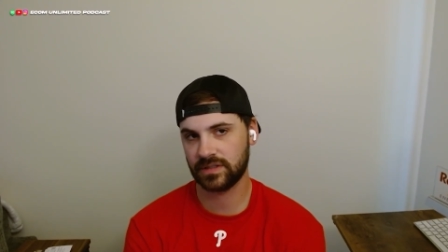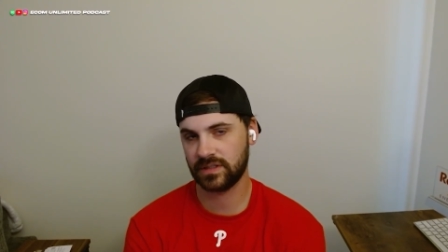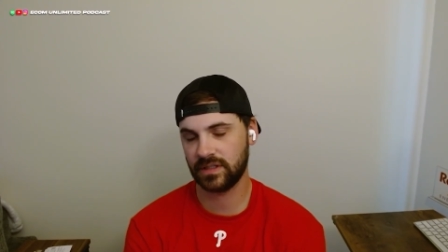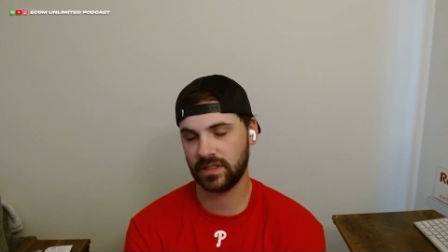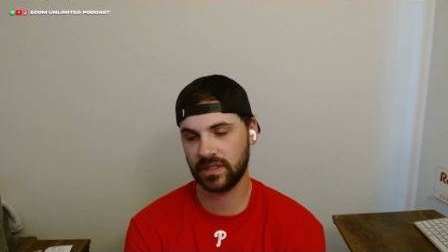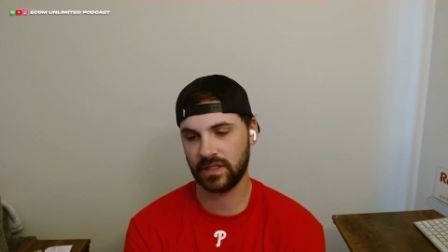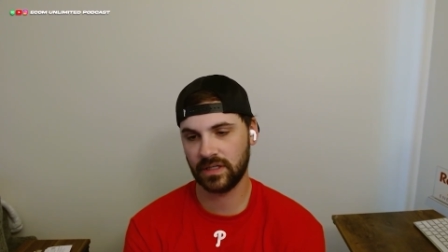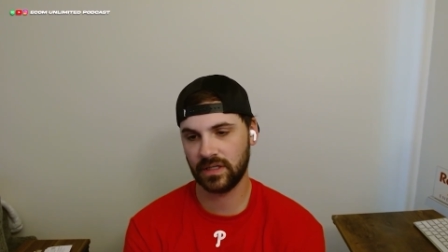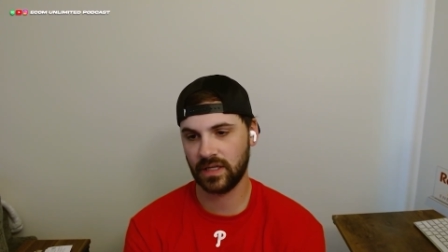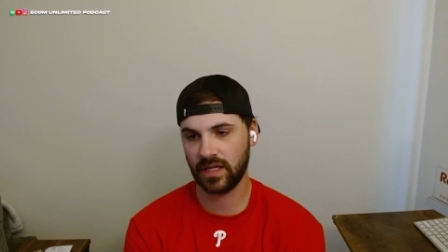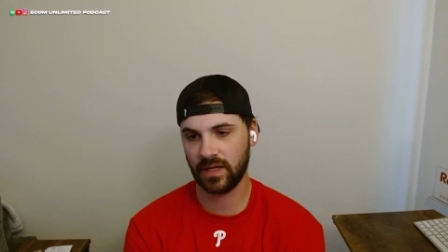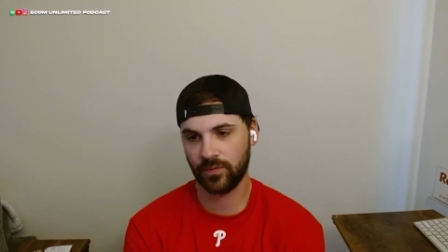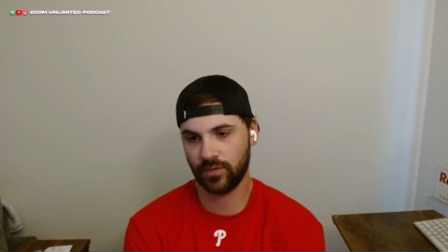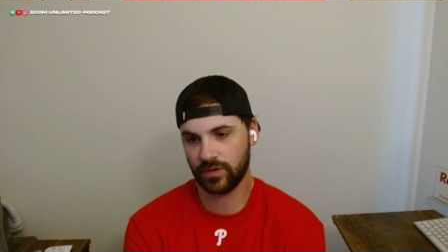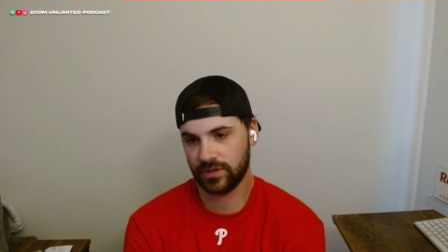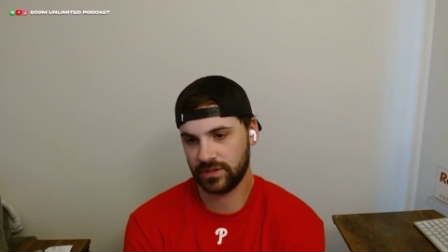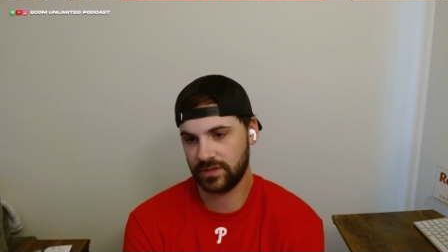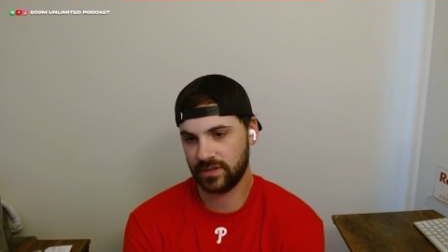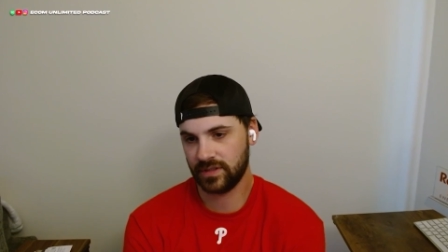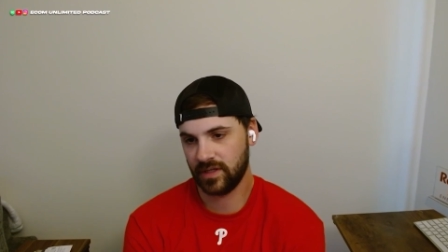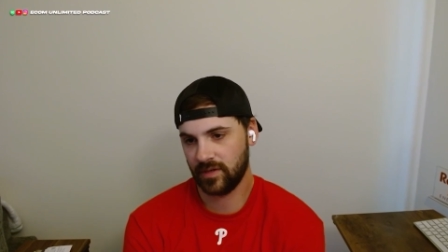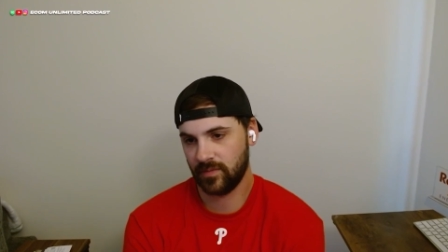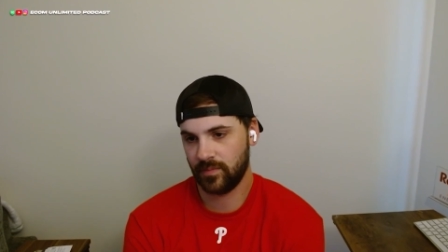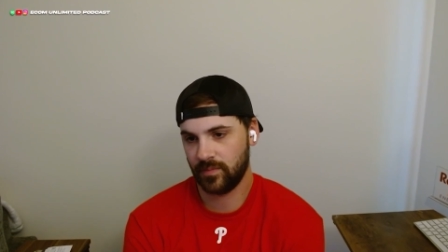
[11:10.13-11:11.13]
and then once
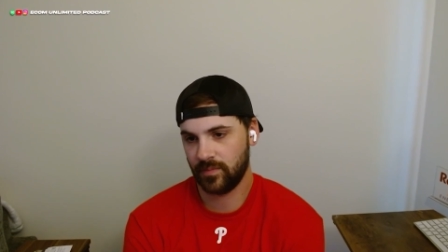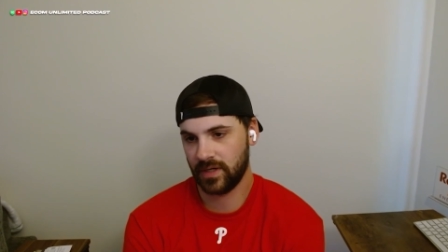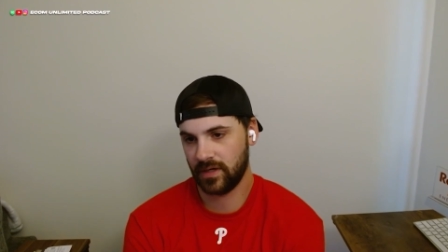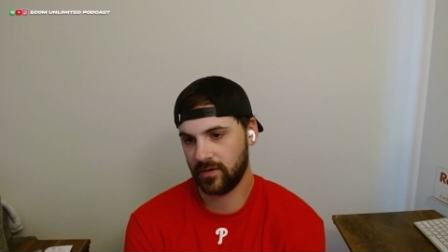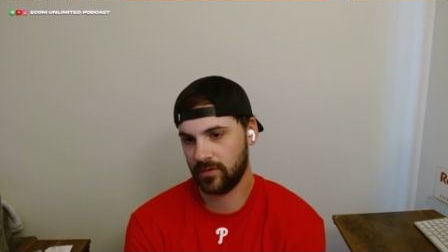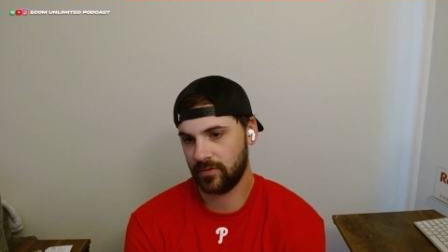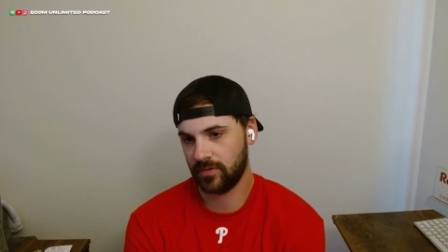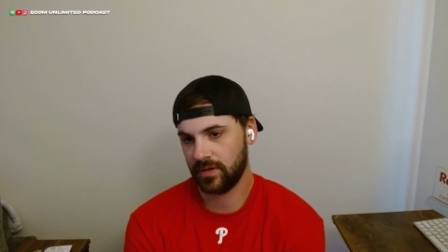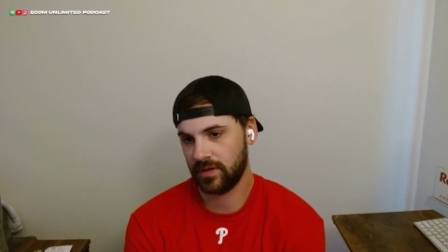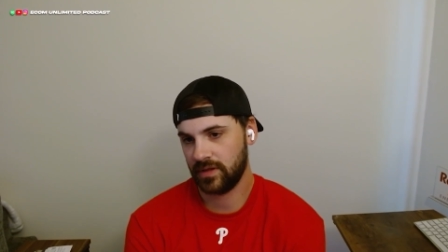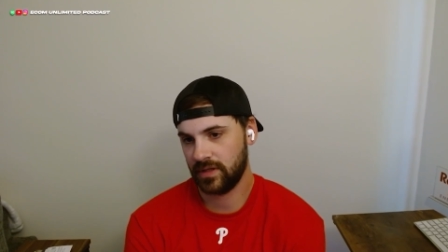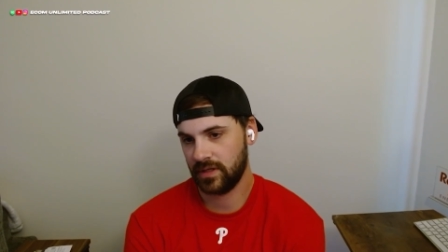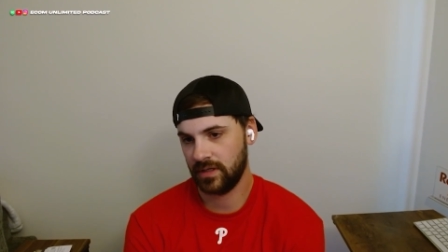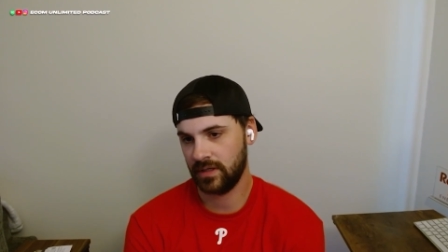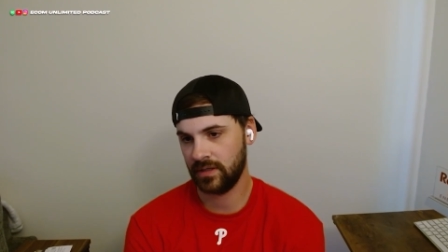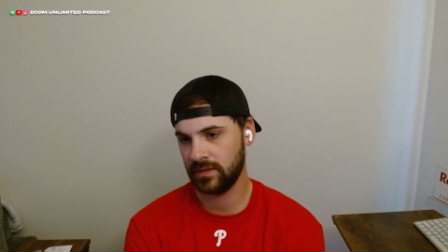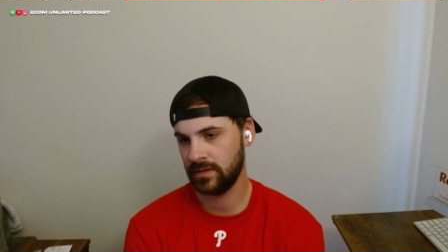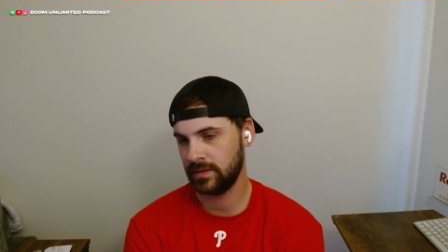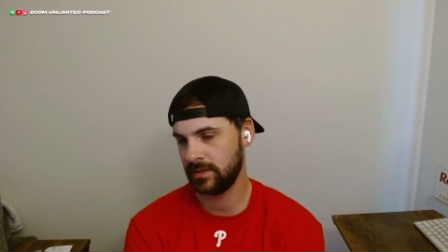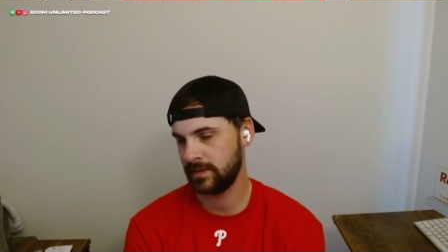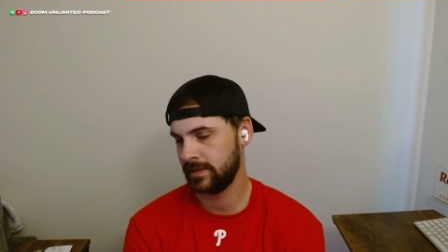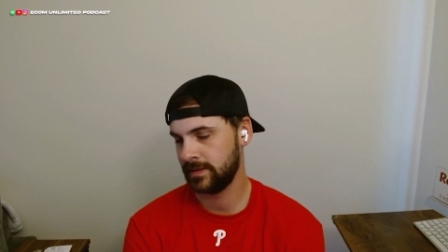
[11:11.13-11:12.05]
you get better with it,